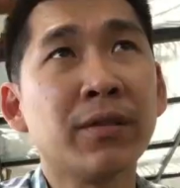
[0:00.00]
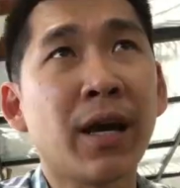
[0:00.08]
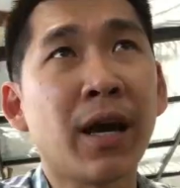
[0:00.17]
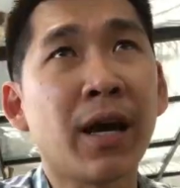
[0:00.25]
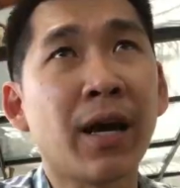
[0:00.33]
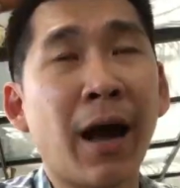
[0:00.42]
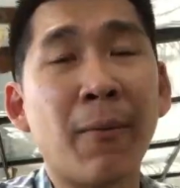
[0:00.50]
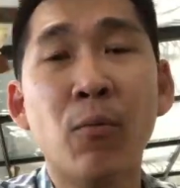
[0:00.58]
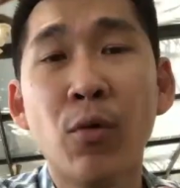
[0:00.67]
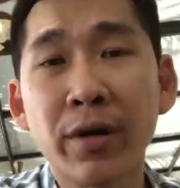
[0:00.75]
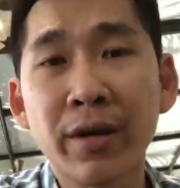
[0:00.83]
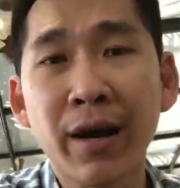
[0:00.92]
that I'm
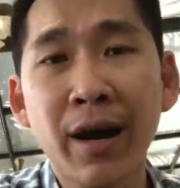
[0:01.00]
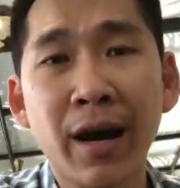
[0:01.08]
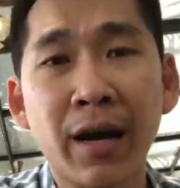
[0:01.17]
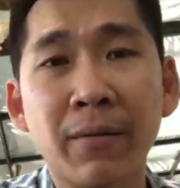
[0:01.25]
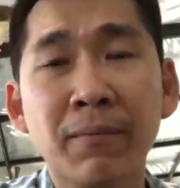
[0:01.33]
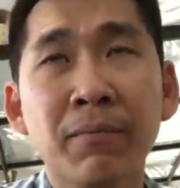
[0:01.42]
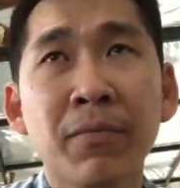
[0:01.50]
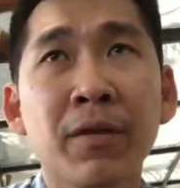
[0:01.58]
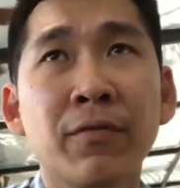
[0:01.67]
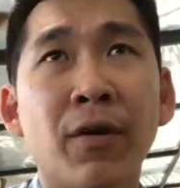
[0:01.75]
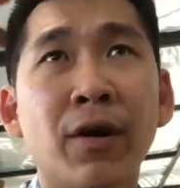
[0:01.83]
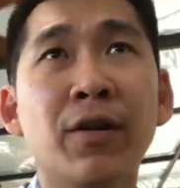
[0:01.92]
working hard
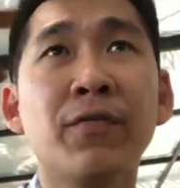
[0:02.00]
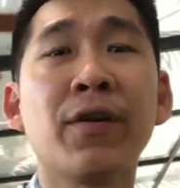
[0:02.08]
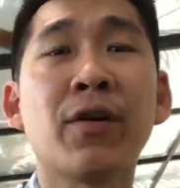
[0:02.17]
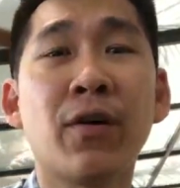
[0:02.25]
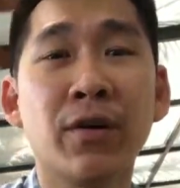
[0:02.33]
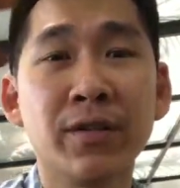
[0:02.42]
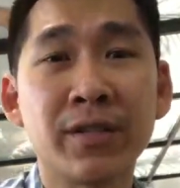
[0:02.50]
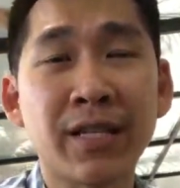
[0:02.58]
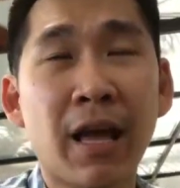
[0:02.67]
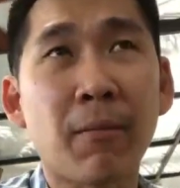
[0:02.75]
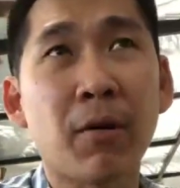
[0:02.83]
for a different concept,